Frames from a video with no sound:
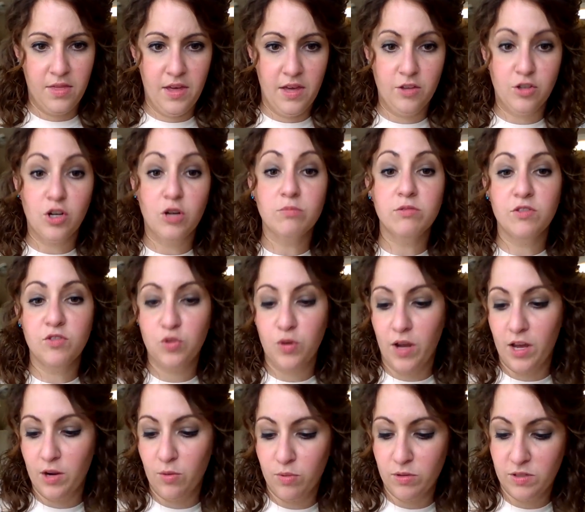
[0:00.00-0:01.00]
terms of
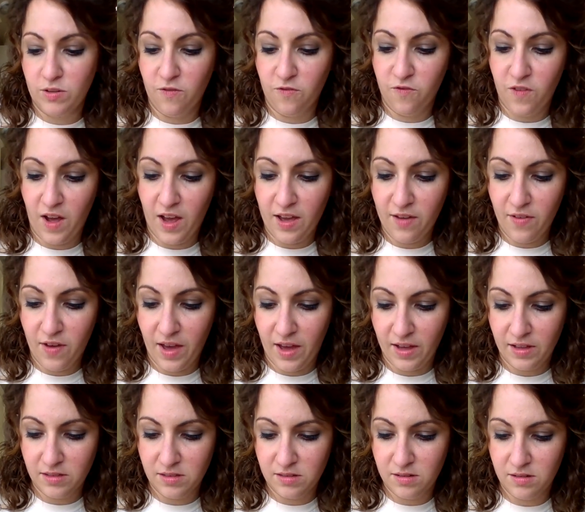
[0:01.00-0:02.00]
trade was 5
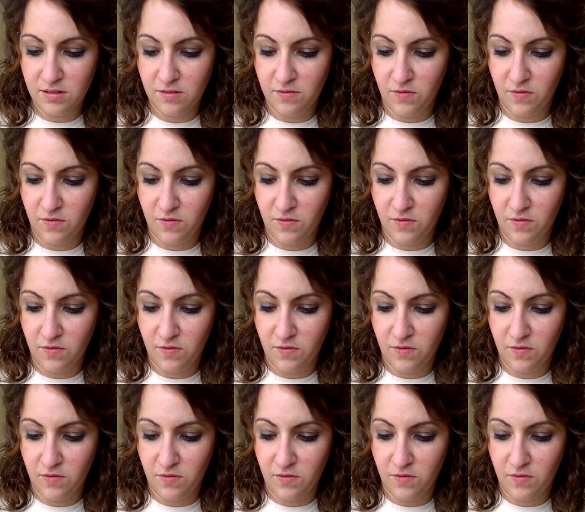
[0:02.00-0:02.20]
hats